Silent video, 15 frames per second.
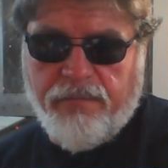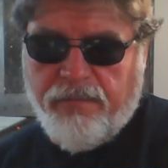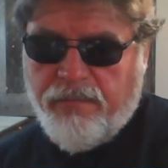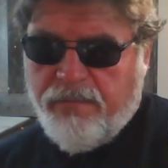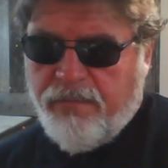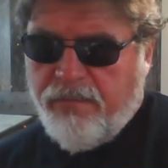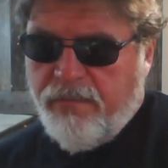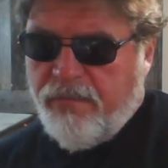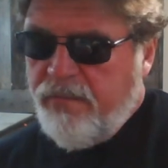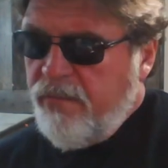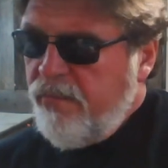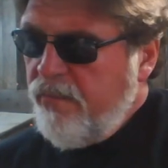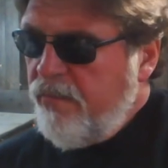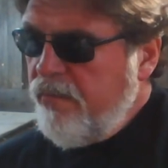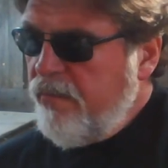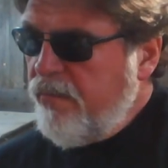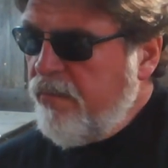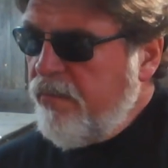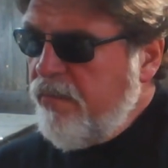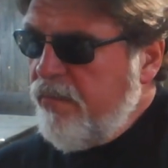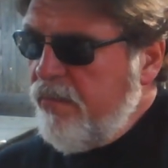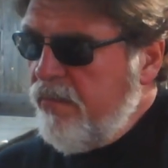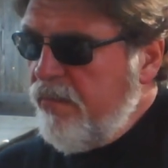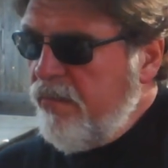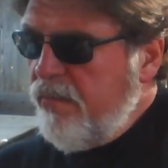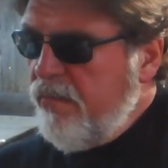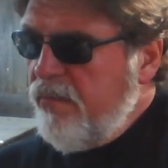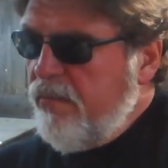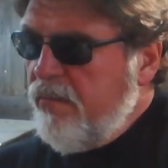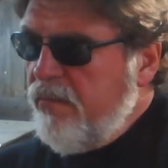Nobody speaks.